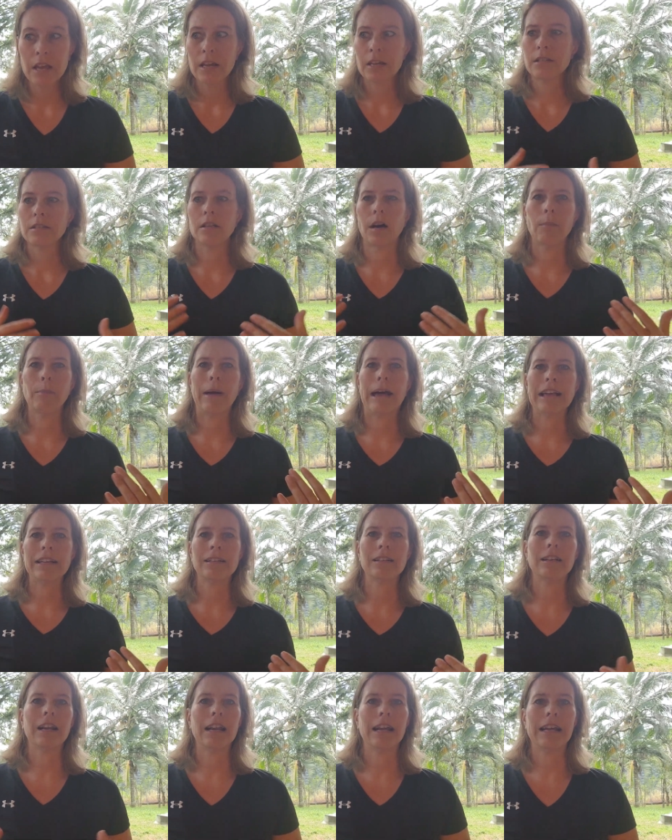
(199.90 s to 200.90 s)
So
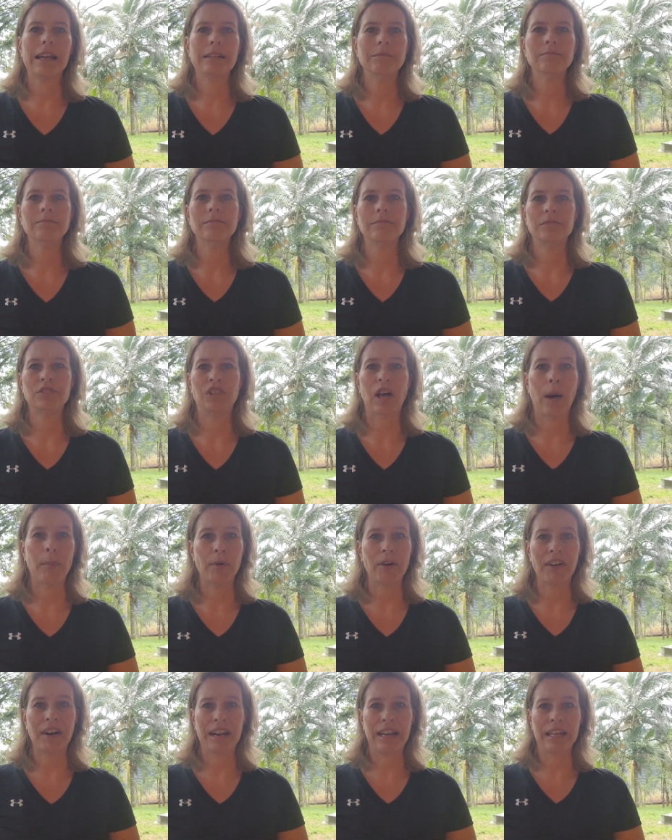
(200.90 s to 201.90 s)
basically,
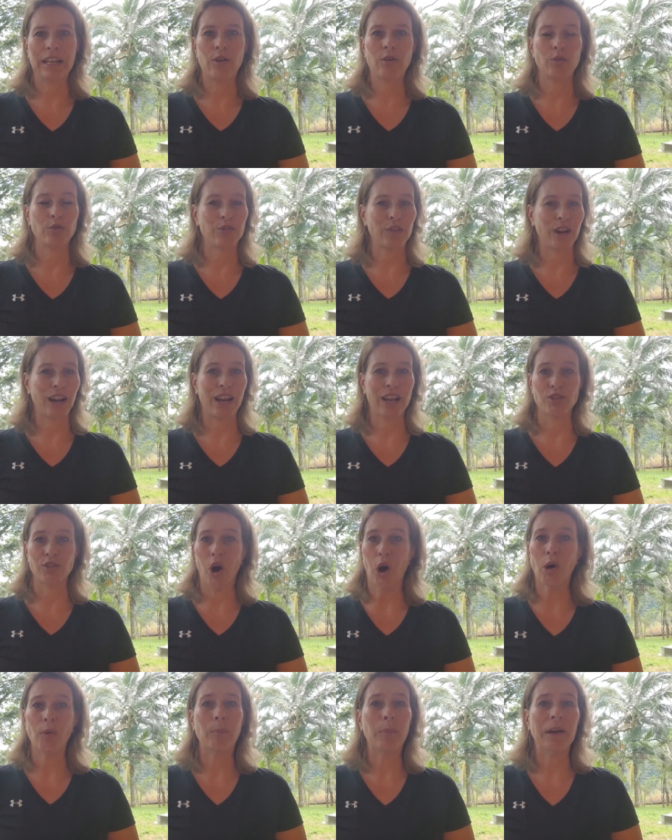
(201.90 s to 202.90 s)
summary, Costa Rica is
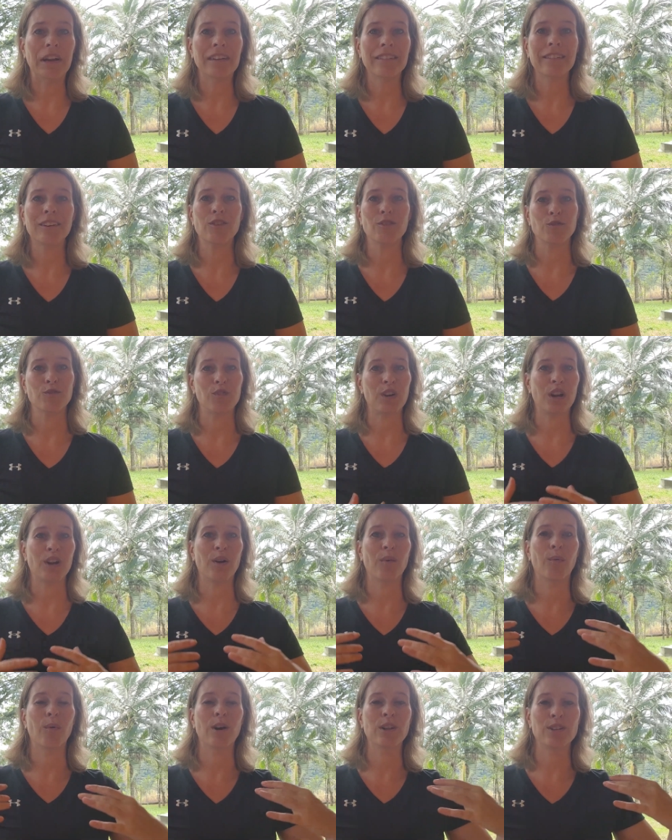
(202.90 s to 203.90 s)
open. Costa
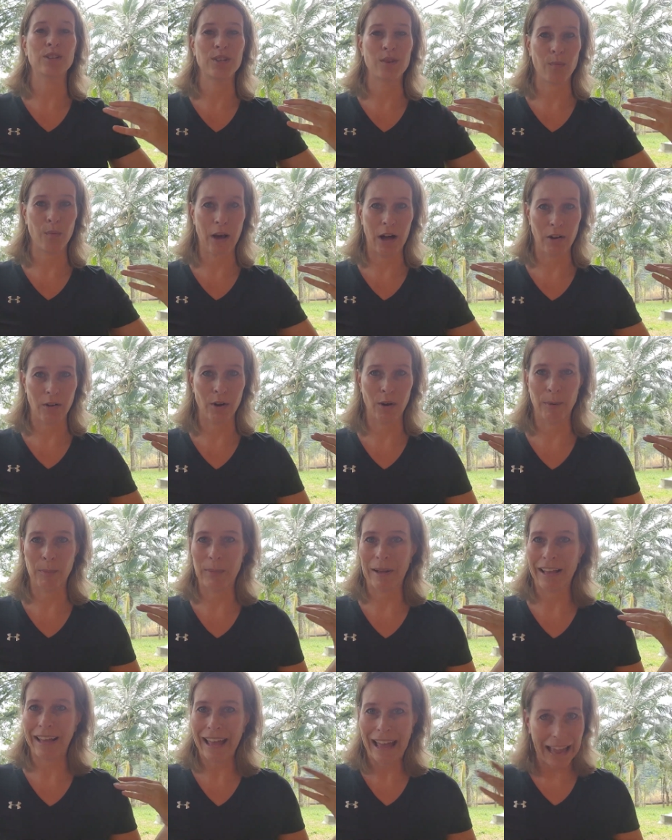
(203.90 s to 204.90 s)
Rica wants to welcome
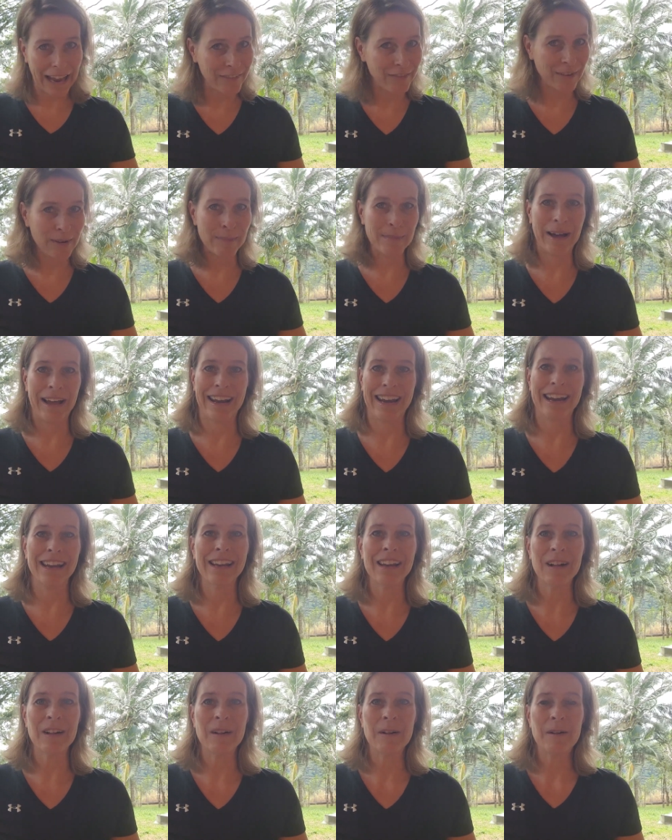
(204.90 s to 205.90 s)

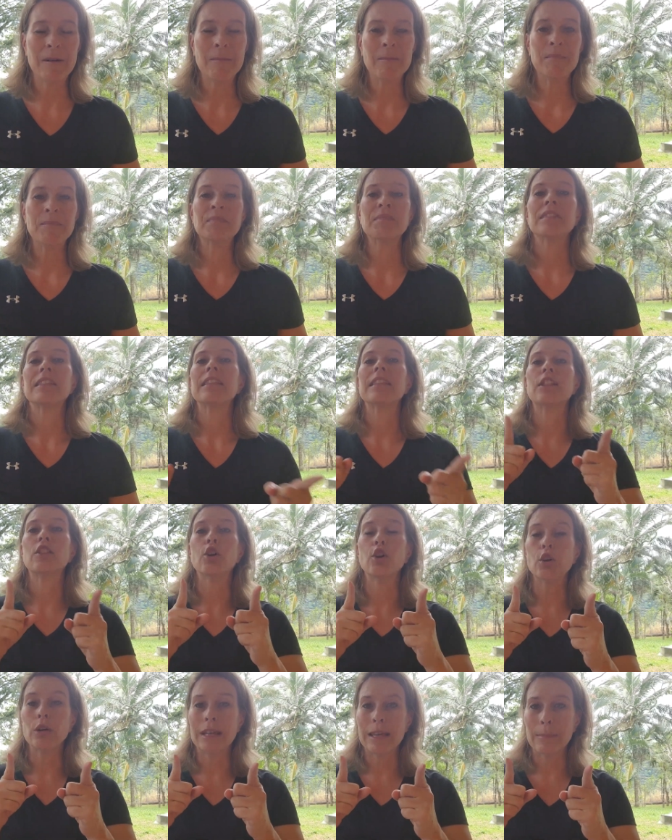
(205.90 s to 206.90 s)
everybody.
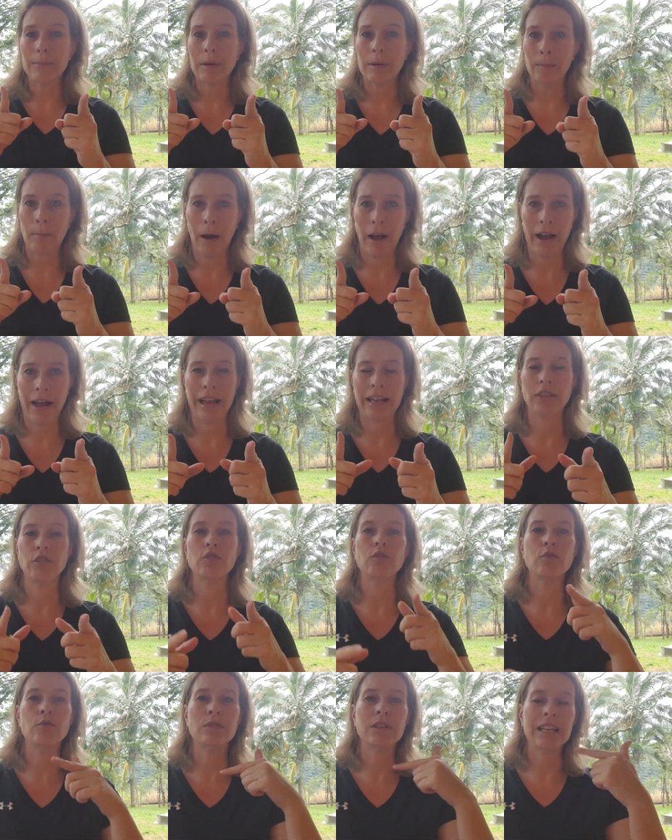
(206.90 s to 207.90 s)
Do keep in mind,
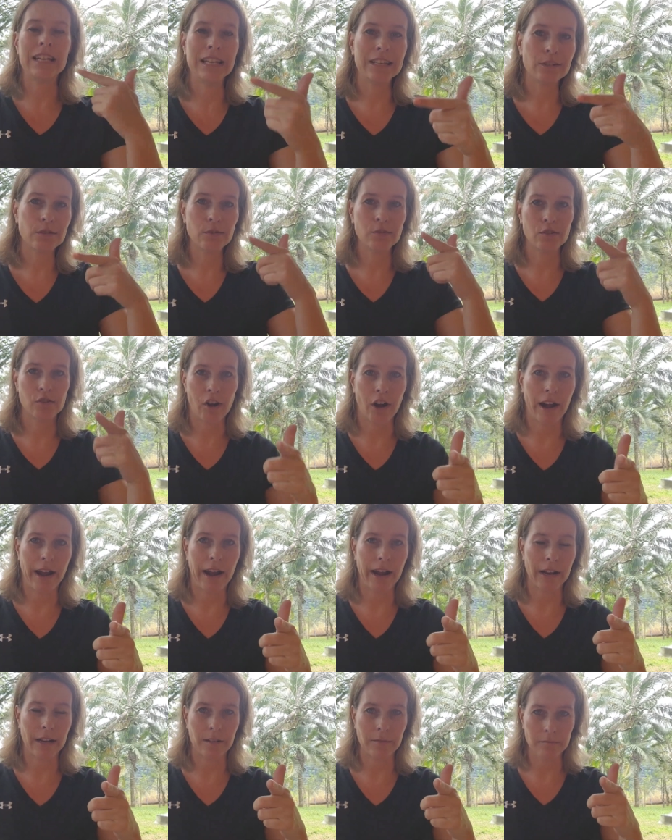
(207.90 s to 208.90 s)
you need to
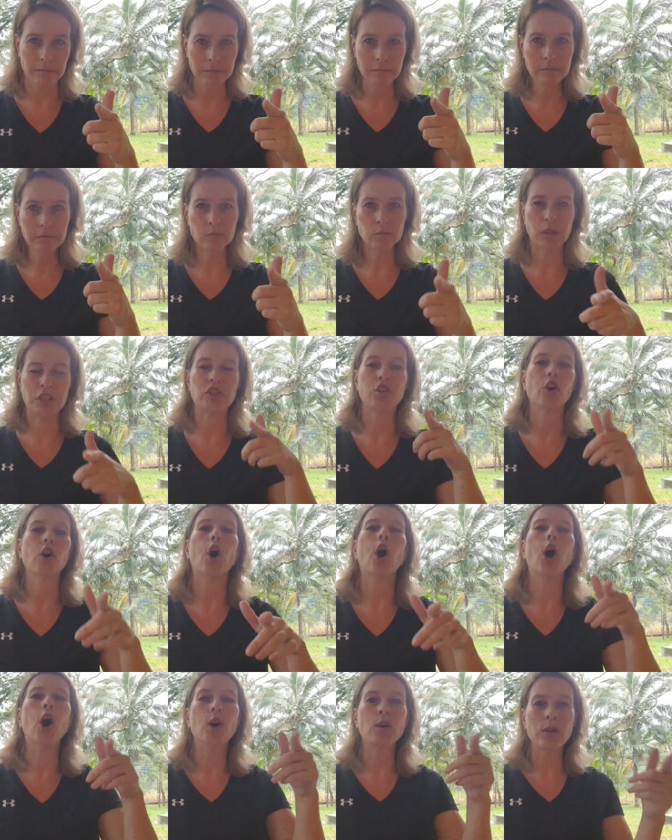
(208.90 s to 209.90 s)
check with your
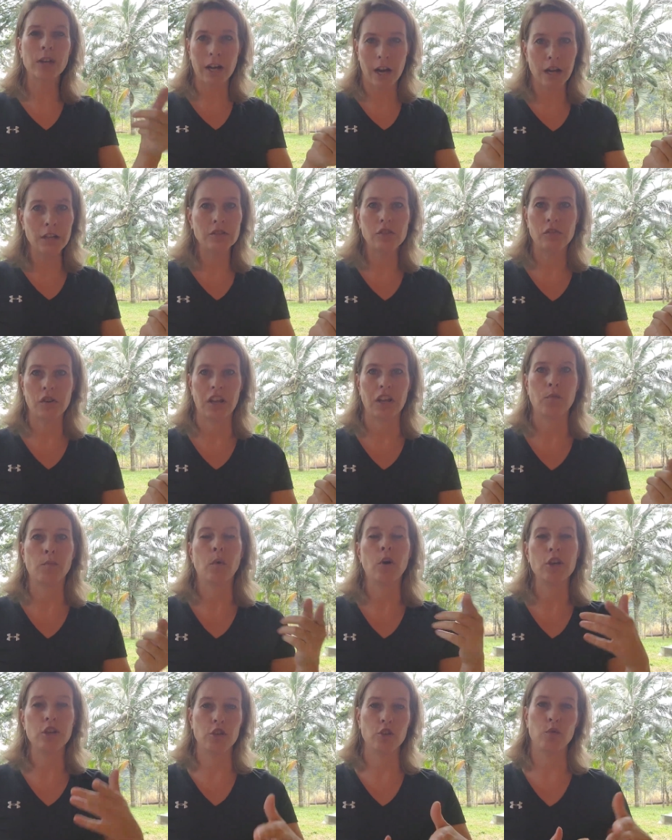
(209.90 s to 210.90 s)
own country
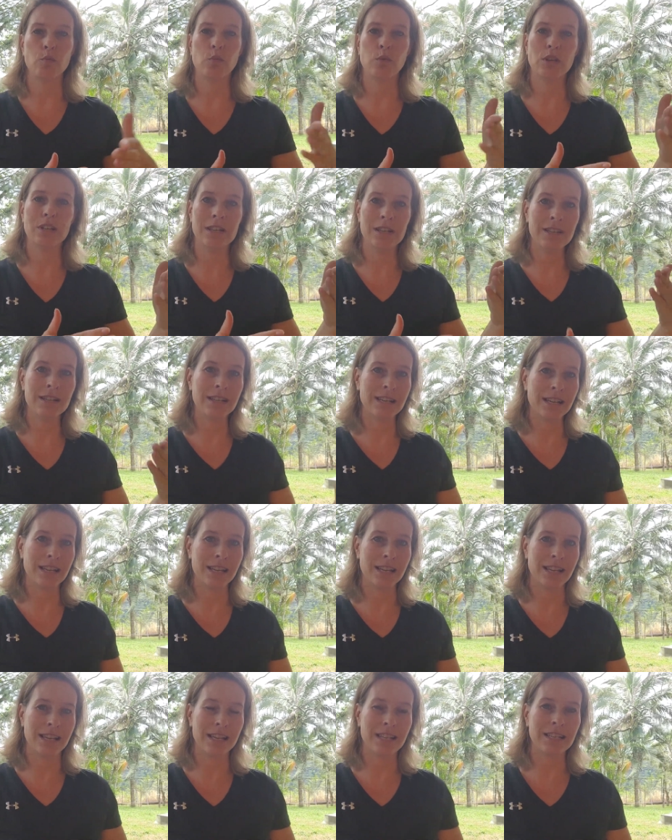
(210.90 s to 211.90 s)
what you would
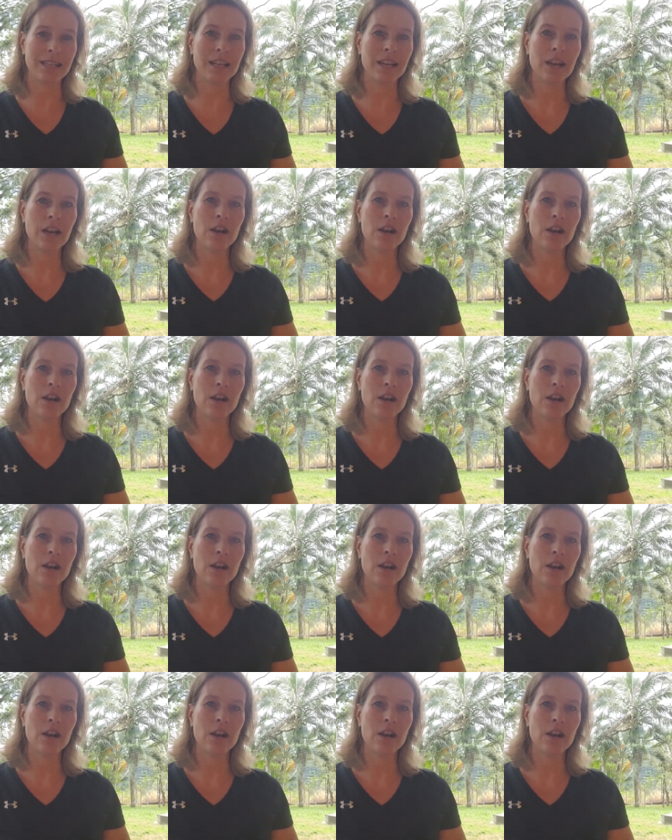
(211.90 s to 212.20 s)
need